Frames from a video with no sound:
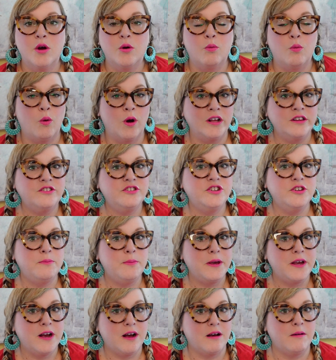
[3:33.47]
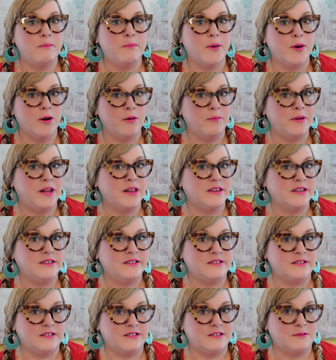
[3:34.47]
once you become permanently
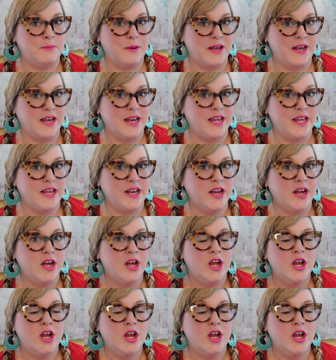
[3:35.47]
suspended,